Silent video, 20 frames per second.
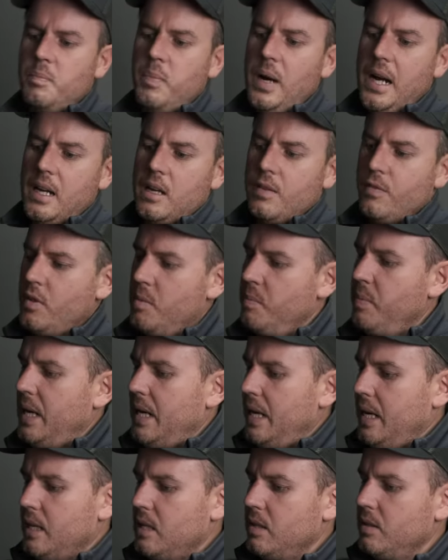back of the
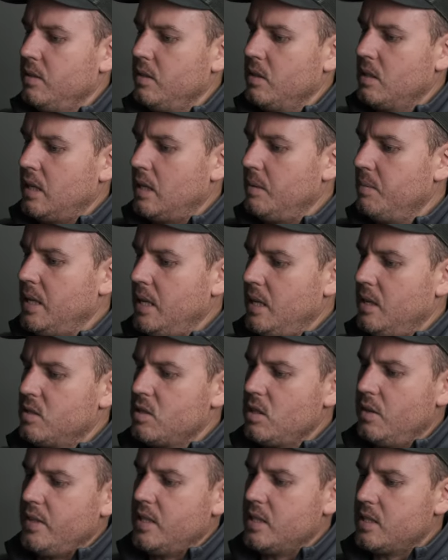bag, unclip there, it's
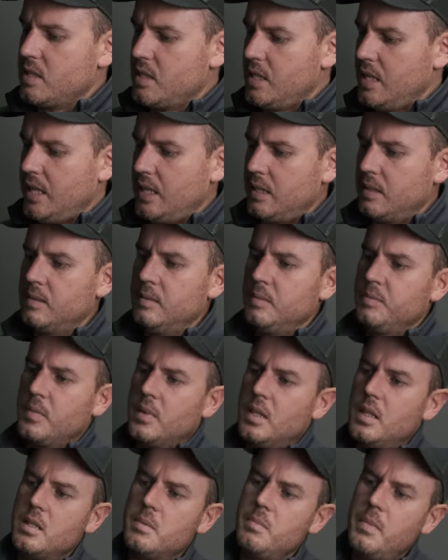got this thing,
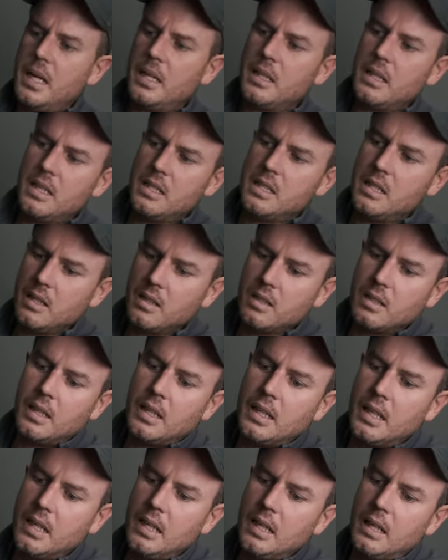this magnetic
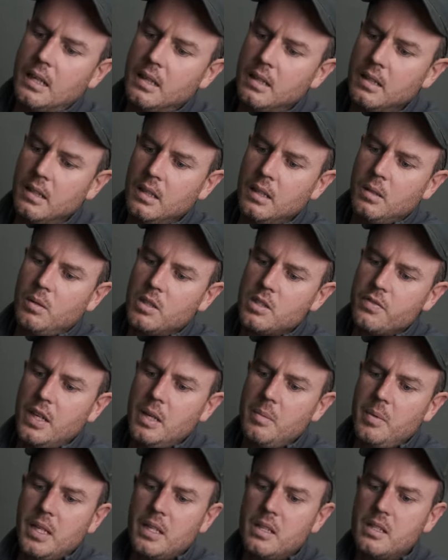thing here, which if
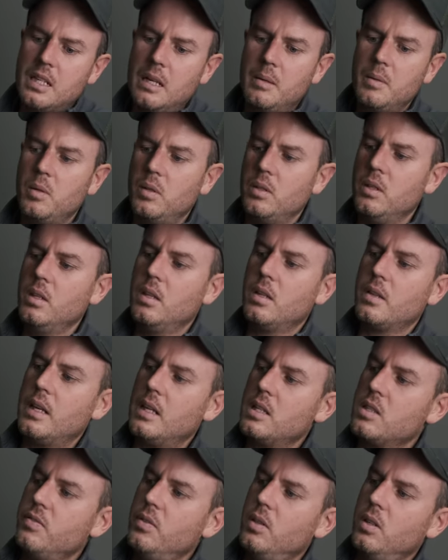anybody can tell me what on earth
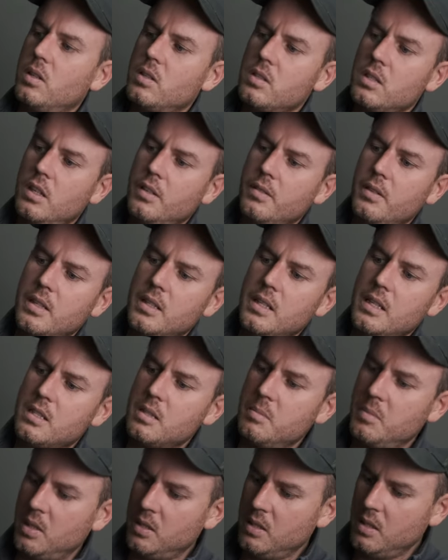that's for, because it gets
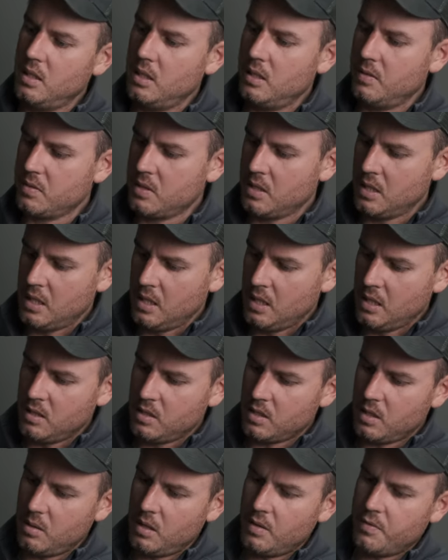on my nerves.
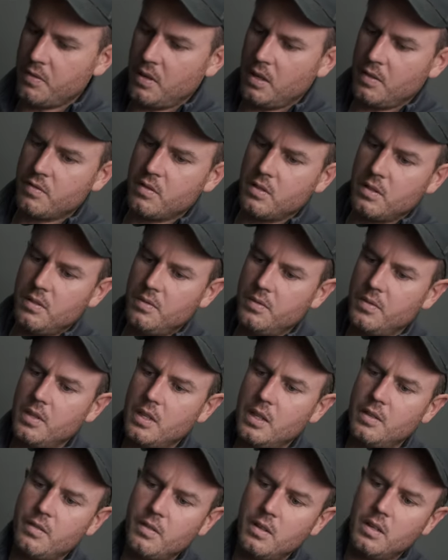So
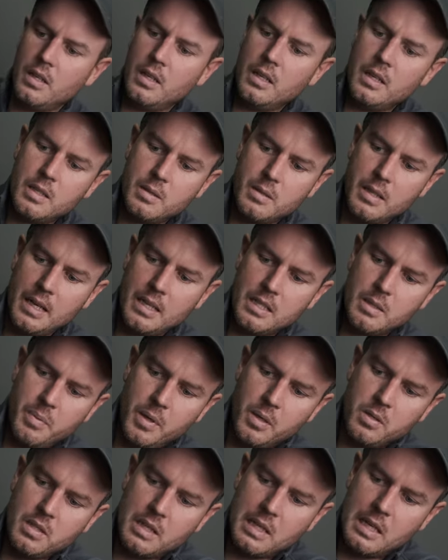it's that
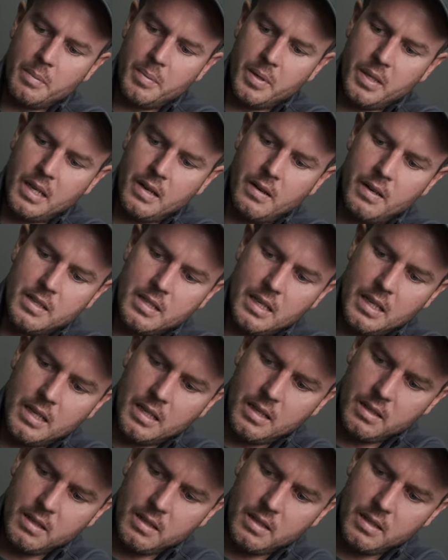supposed to clip in there, and it's I